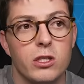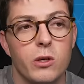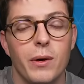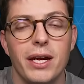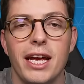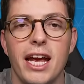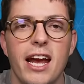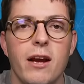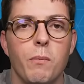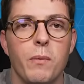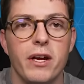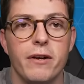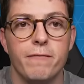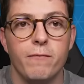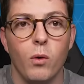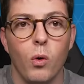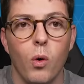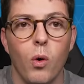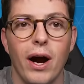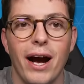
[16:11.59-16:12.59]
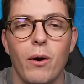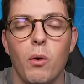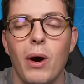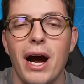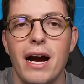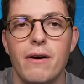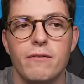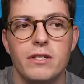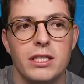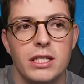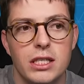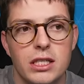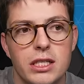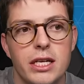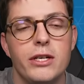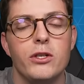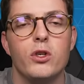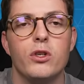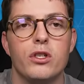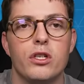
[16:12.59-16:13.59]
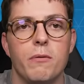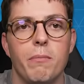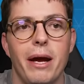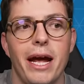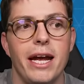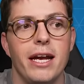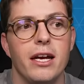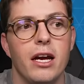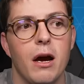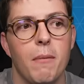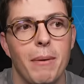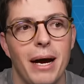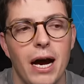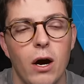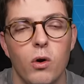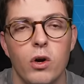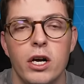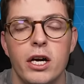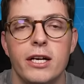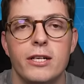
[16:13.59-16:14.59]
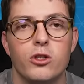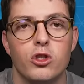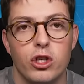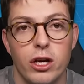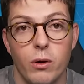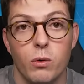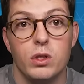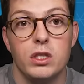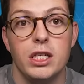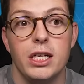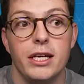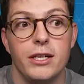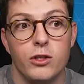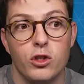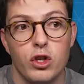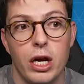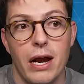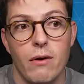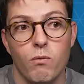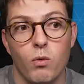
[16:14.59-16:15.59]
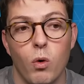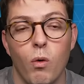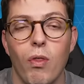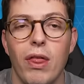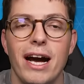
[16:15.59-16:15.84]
So in game week 4, I will have a decision to make about Chelsea in general.